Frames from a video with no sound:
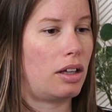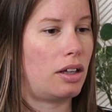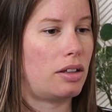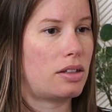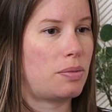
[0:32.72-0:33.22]

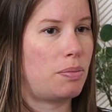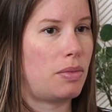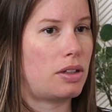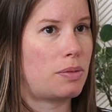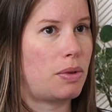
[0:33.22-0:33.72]
It's
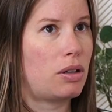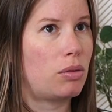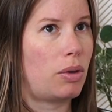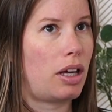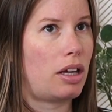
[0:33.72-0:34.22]
been a
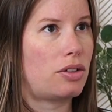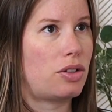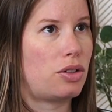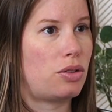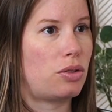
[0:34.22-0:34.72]
way
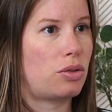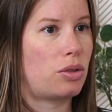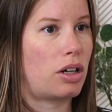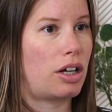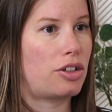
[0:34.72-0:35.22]

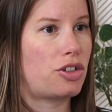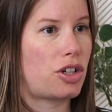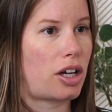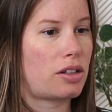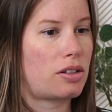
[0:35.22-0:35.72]
to
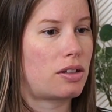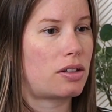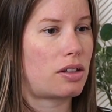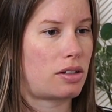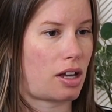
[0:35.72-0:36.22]
adjust
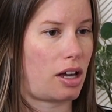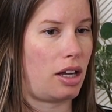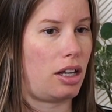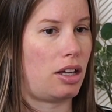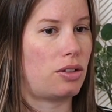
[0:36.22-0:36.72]

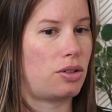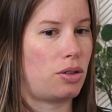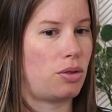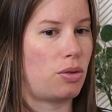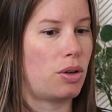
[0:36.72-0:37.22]
society
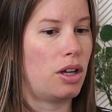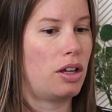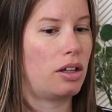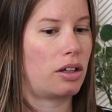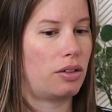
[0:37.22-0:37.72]
to
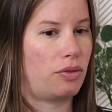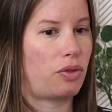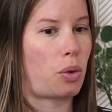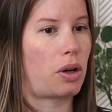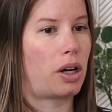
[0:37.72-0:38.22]

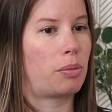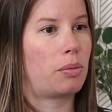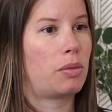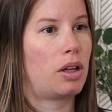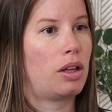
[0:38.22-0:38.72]

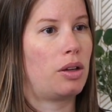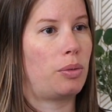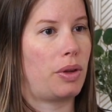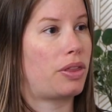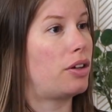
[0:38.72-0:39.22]
conform
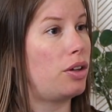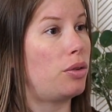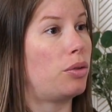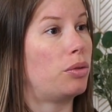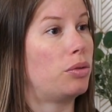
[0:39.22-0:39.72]
with the
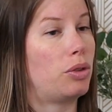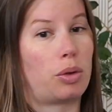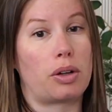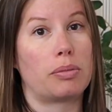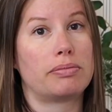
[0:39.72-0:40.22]
new
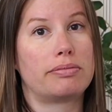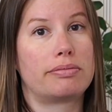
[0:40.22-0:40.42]
norm.